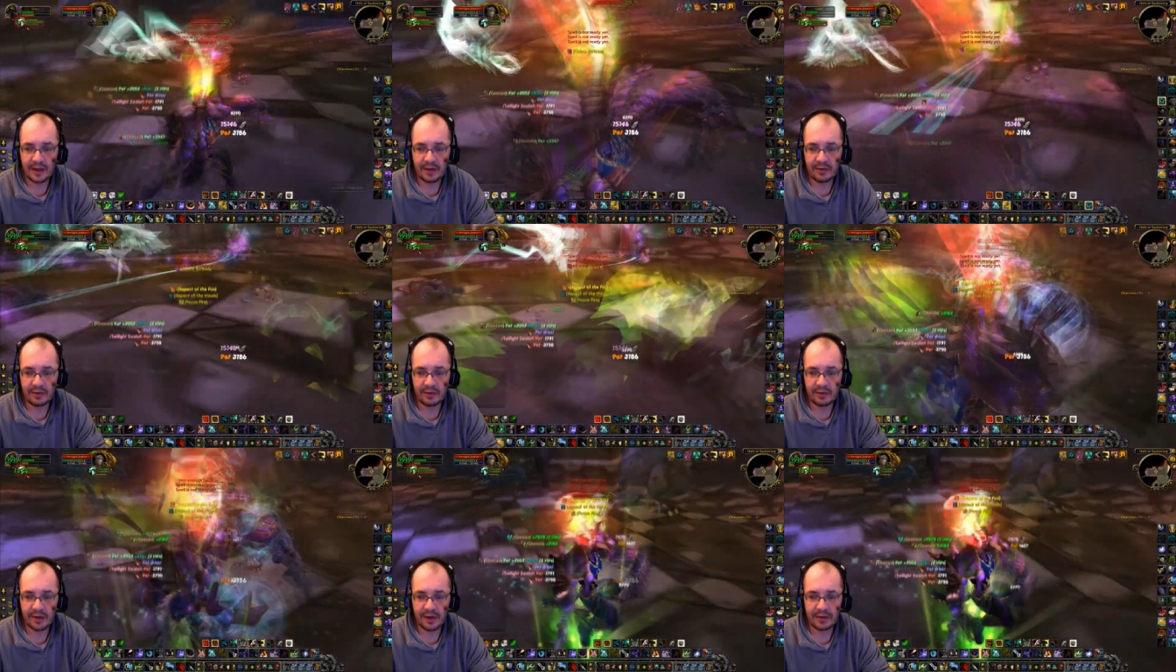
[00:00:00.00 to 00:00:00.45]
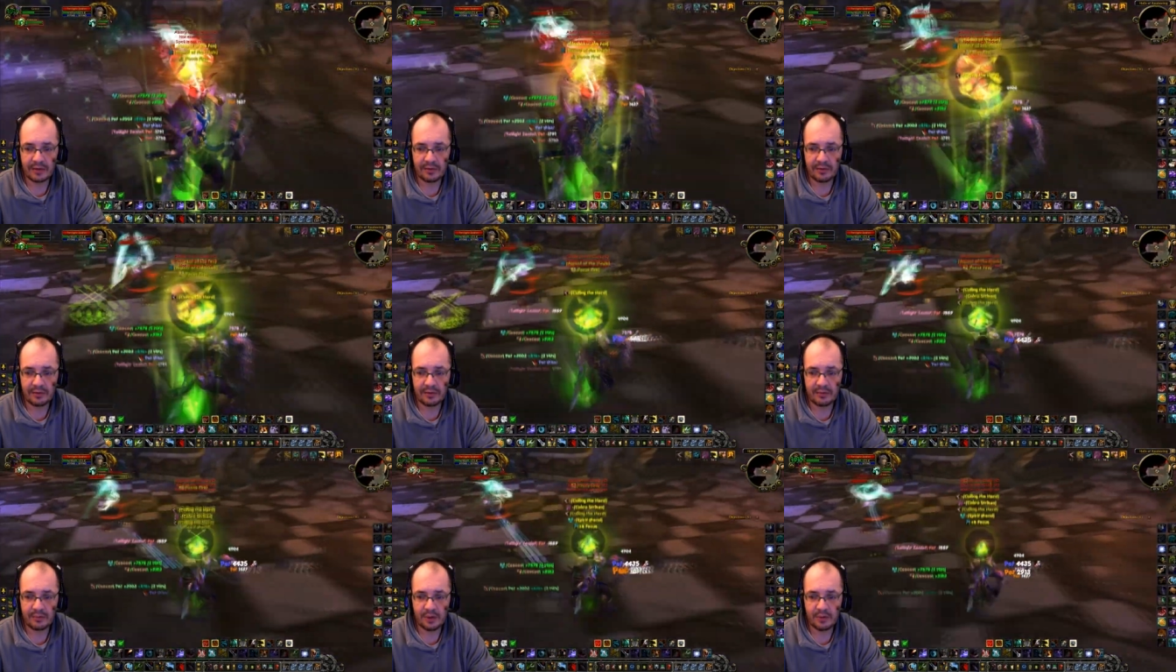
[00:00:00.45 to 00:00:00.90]
carry on
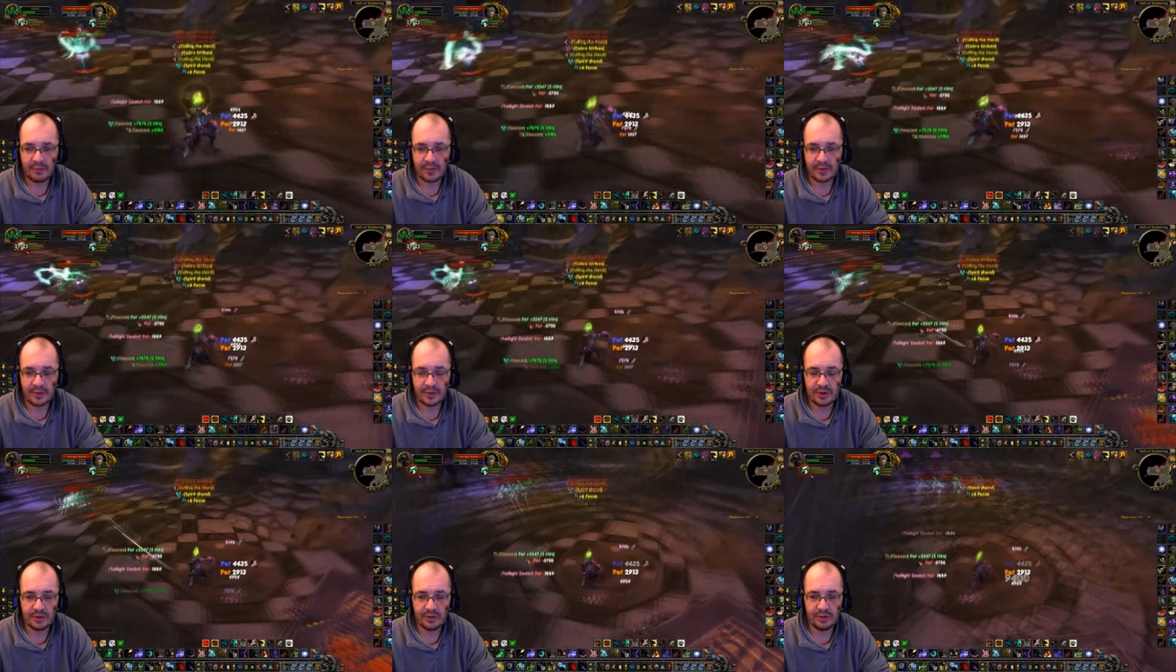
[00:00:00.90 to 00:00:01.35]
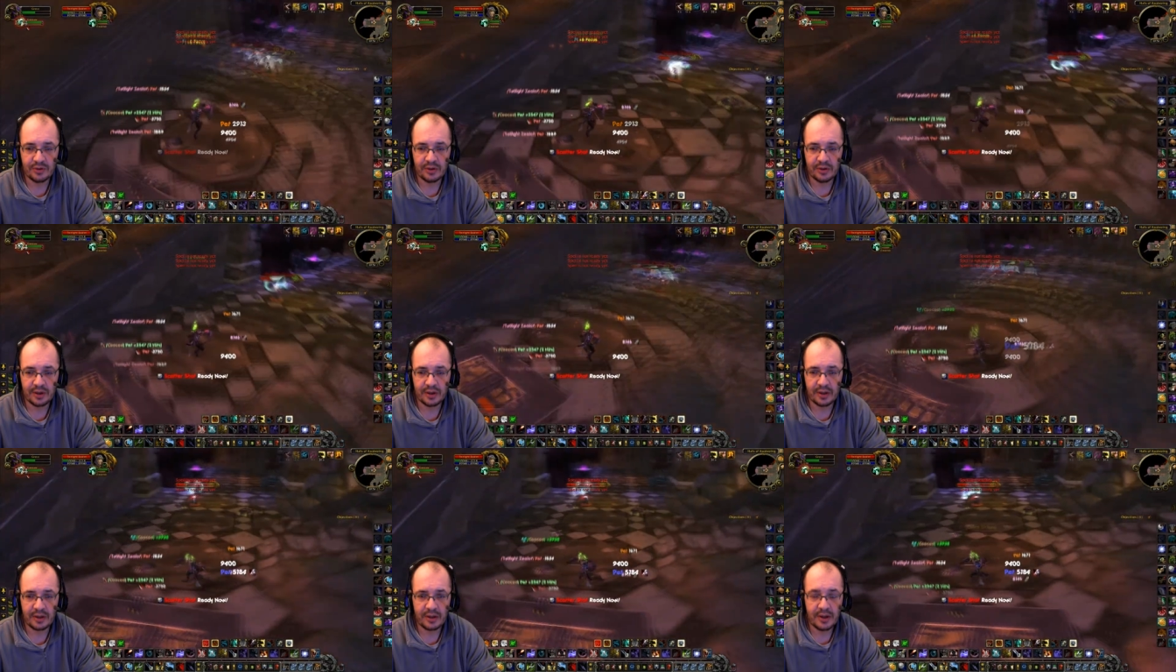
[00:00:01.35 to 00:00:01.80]
going through the mobs,
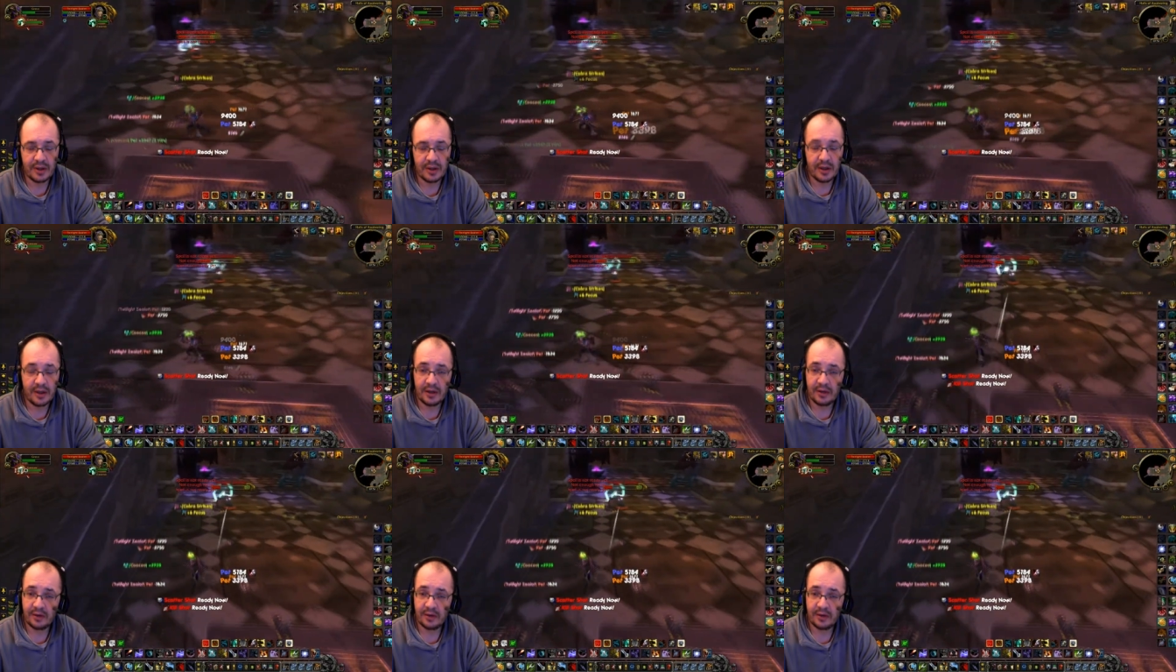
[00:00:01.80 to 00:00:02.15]
looting.